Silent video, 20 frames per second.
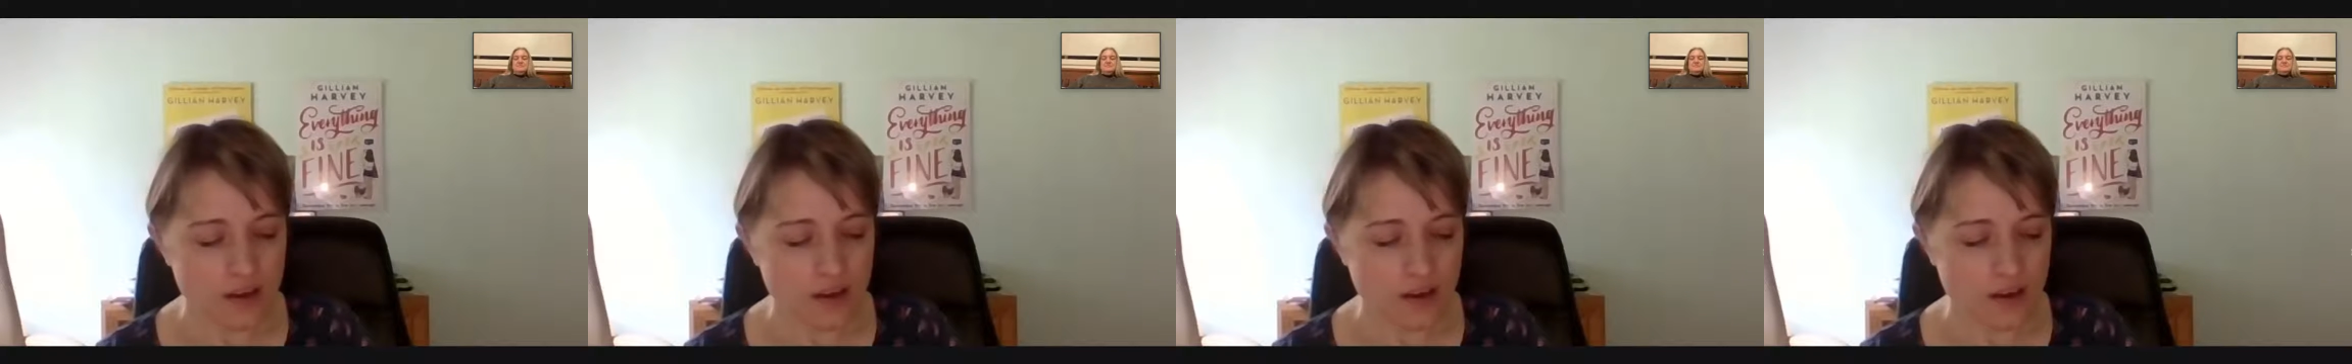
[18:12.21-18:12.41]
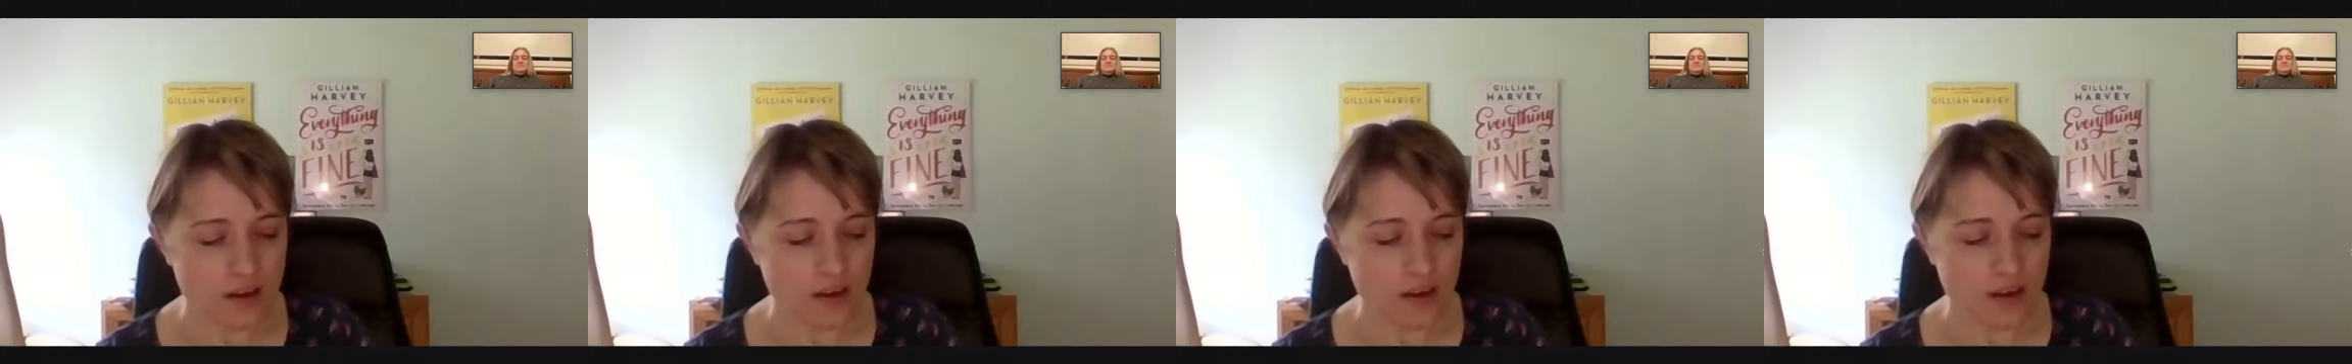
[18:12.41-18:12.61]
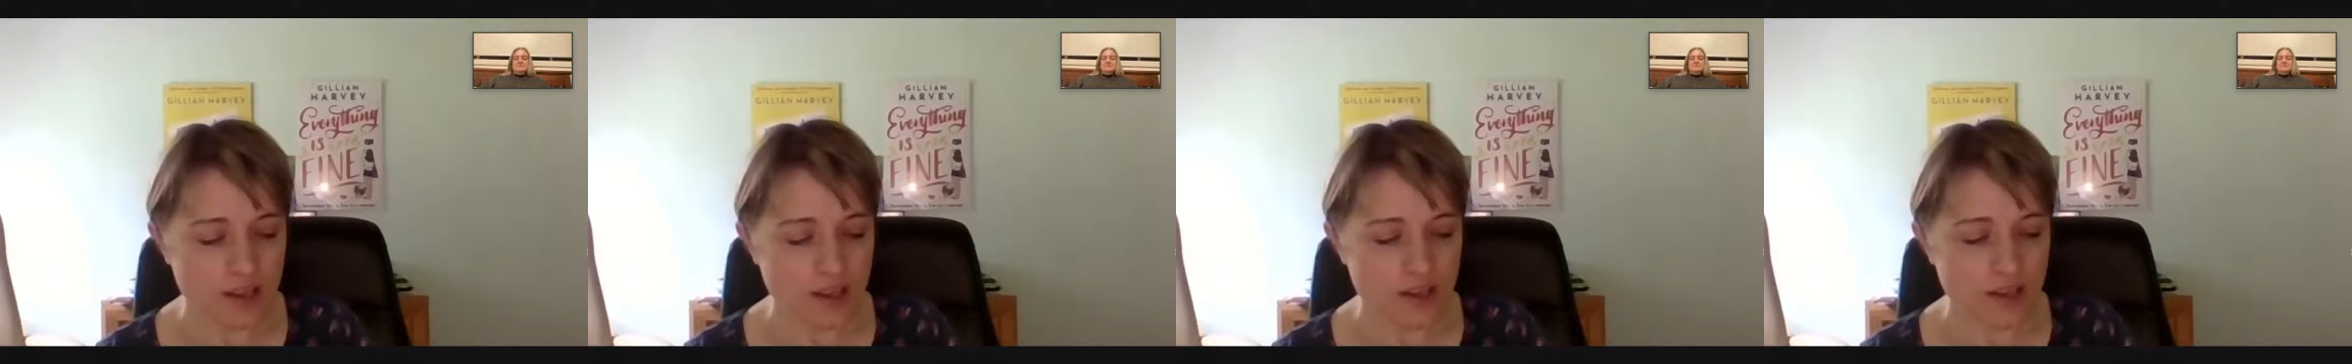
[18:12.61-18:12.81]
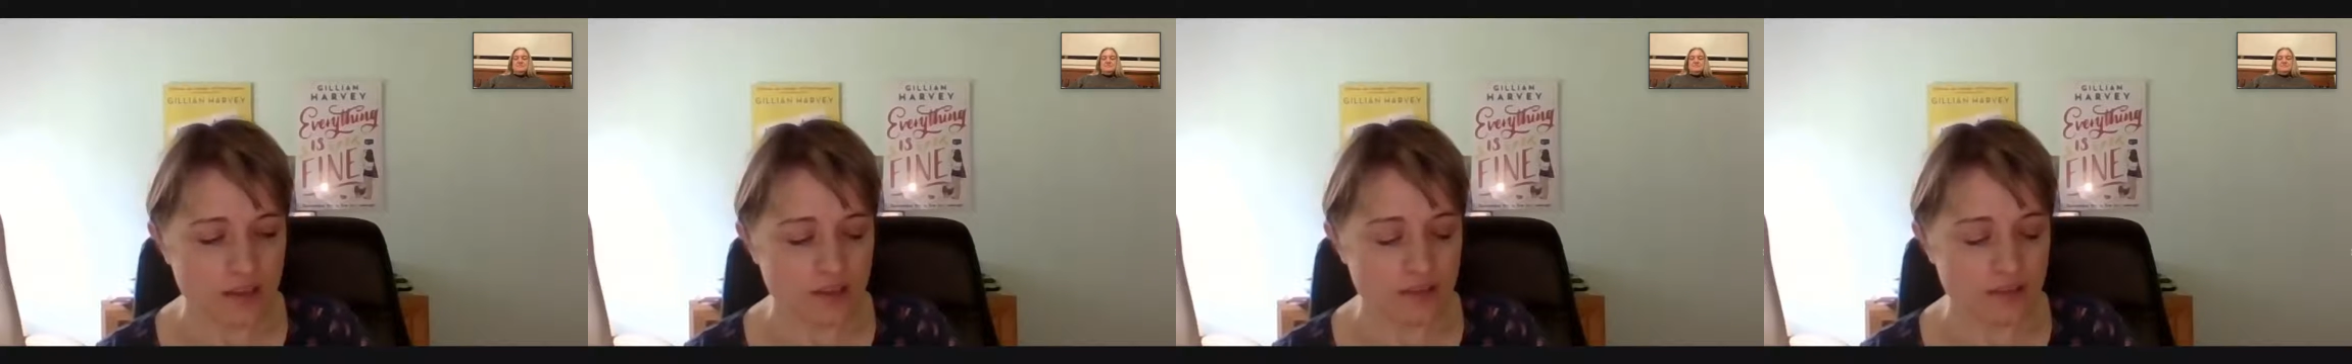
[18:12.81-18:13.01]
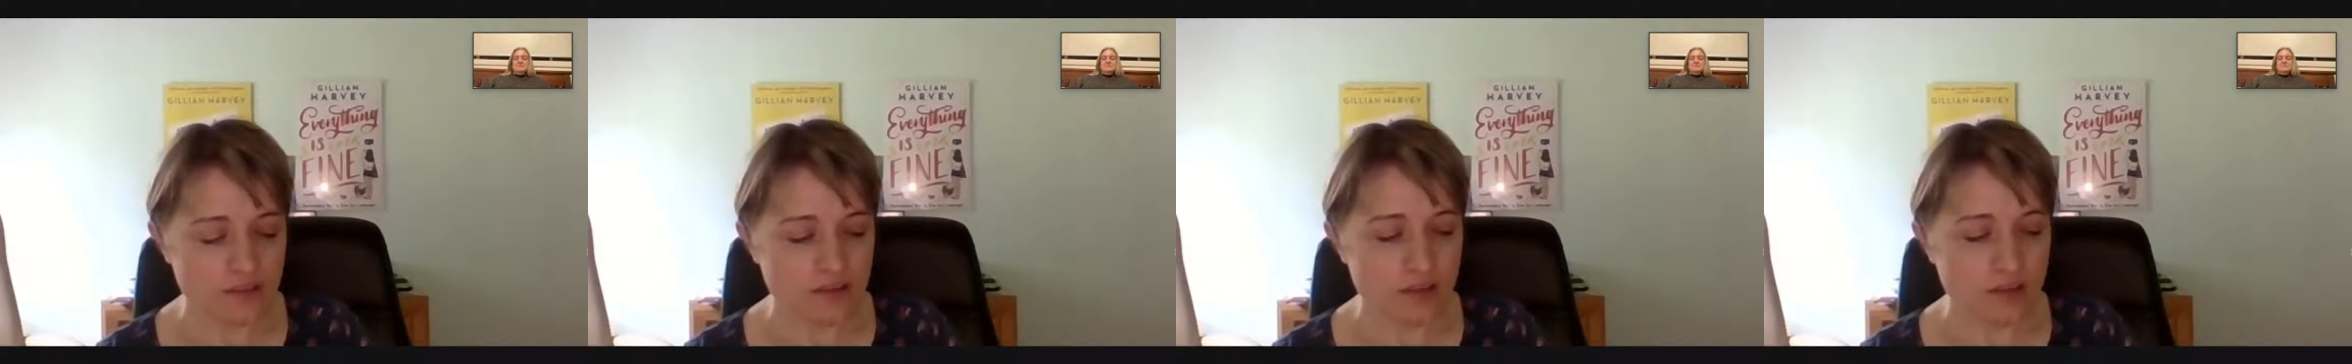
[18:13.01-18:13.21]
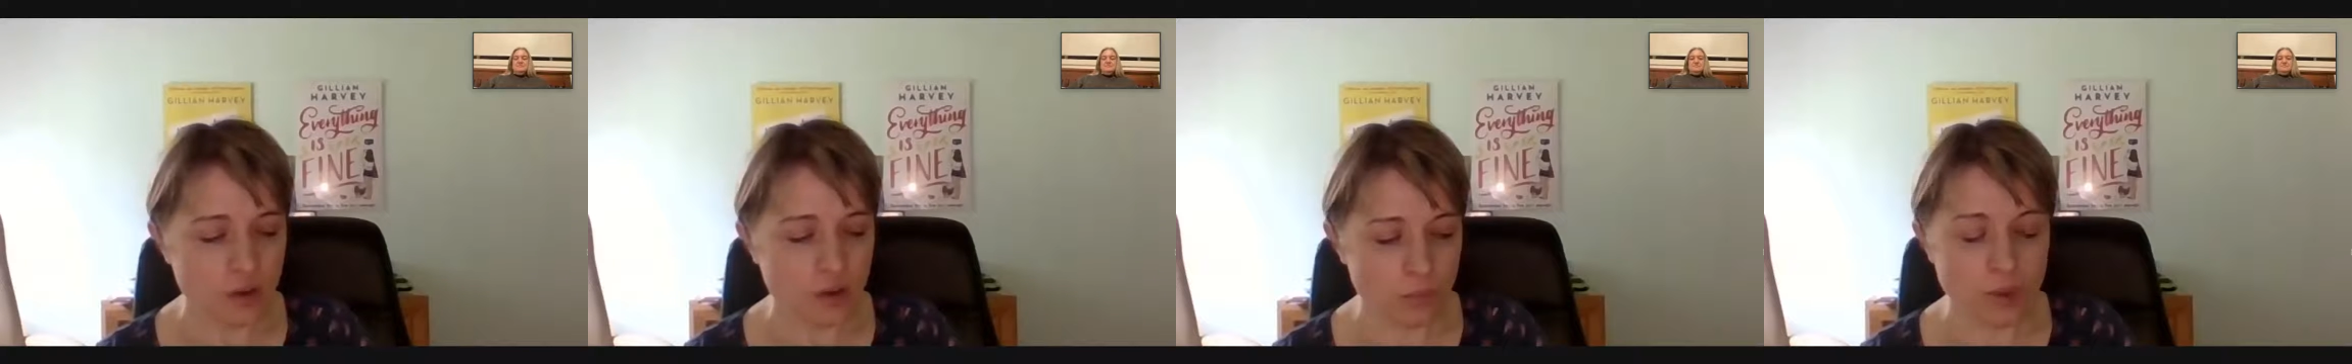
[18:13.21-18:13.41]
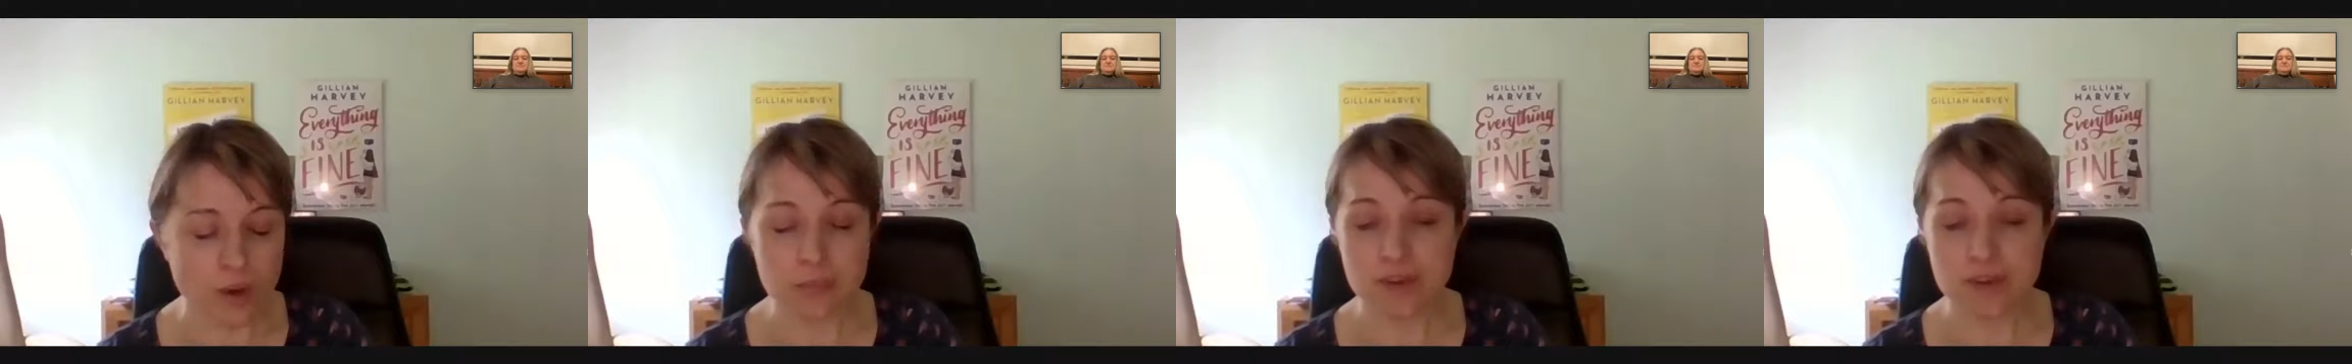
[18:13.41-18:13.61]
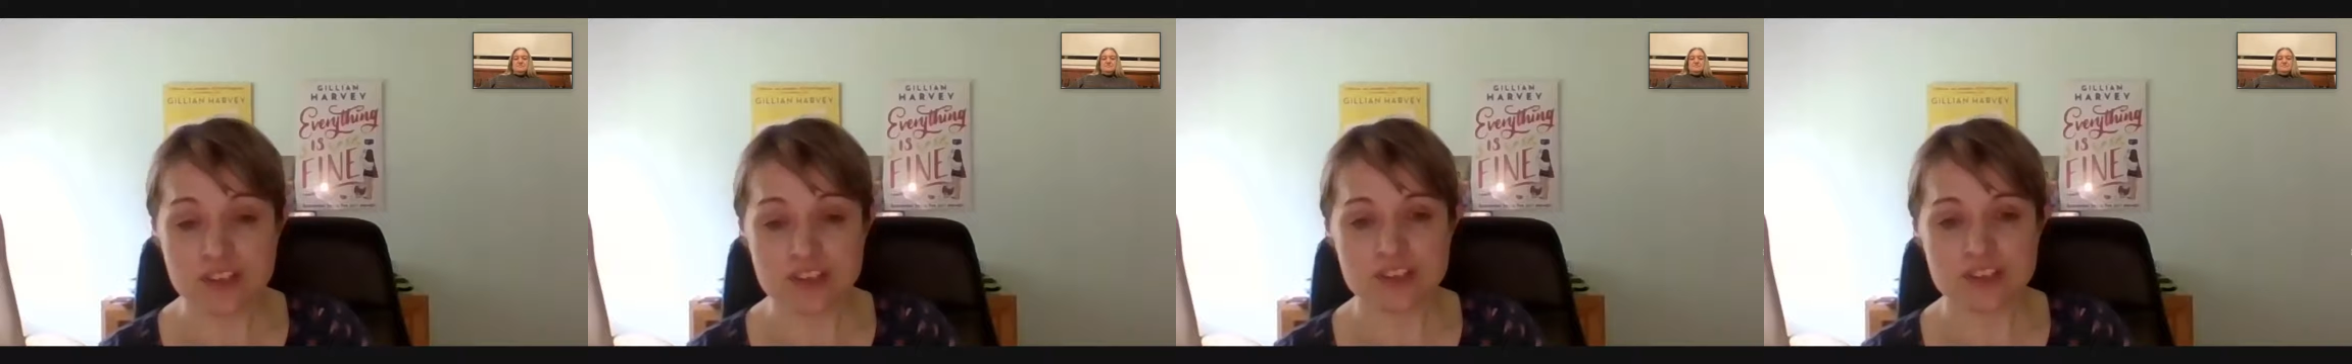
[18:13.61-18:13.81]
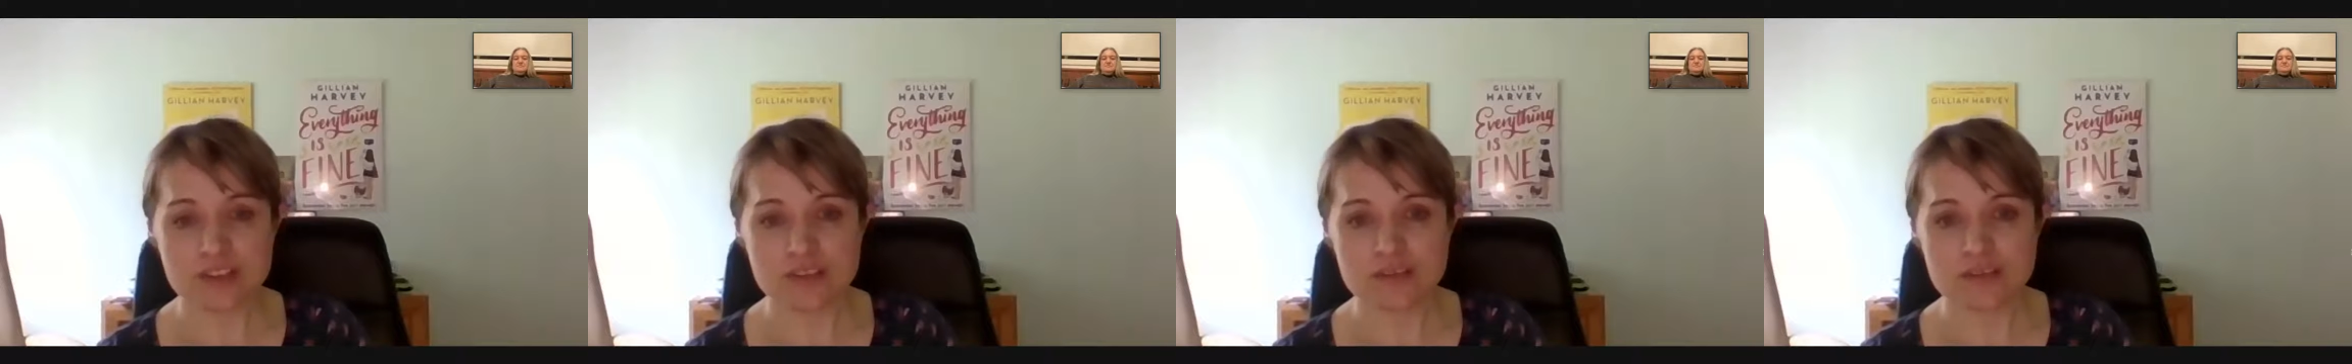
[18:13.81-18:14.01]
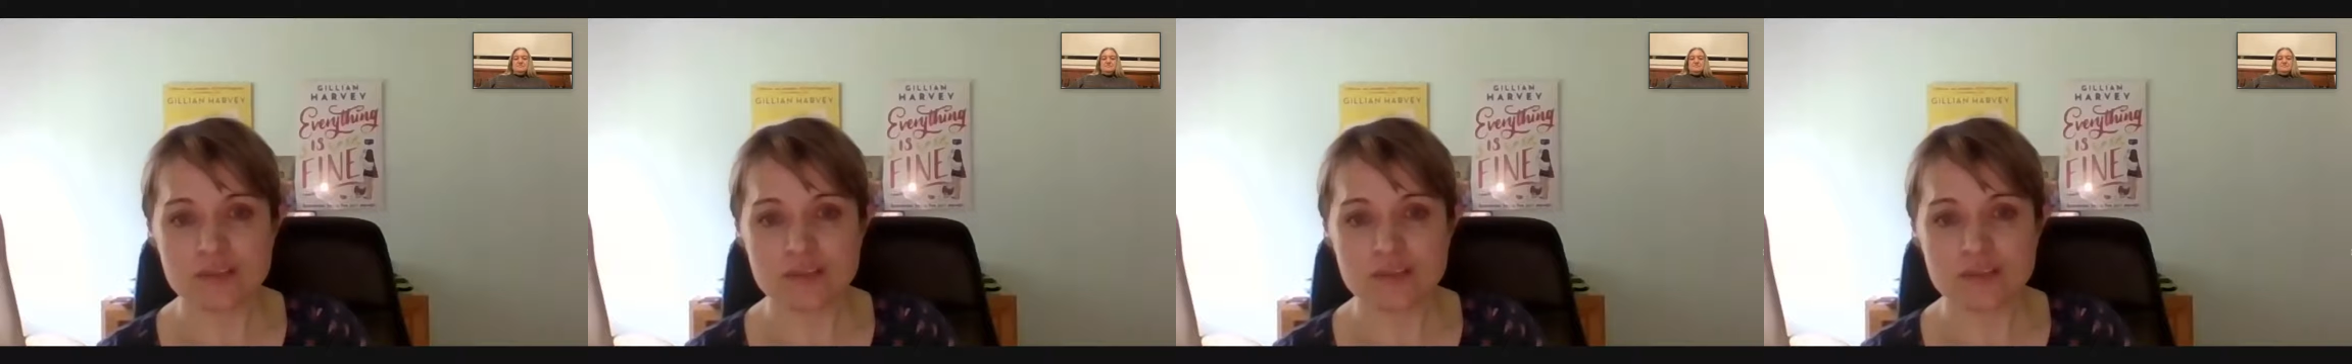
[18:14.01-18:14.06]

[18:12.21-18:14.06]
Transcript: I got published